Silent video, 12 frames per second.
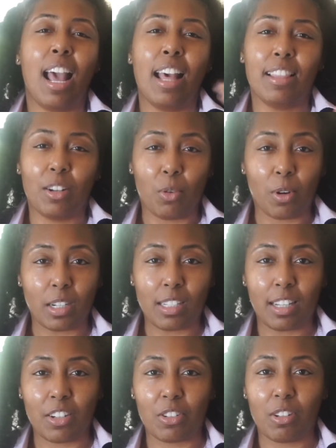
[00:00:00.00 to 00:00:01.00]
and then
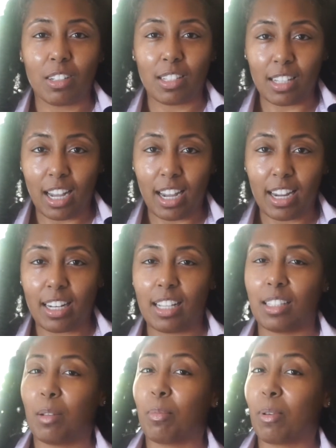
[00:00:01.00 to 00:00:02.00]
organizational design
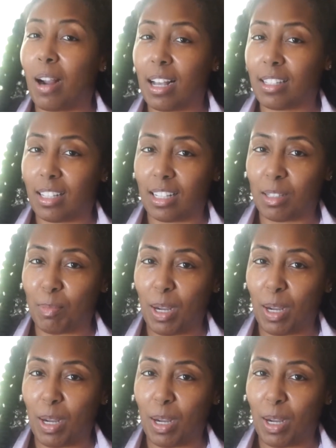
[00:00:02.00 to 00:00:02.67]
is the process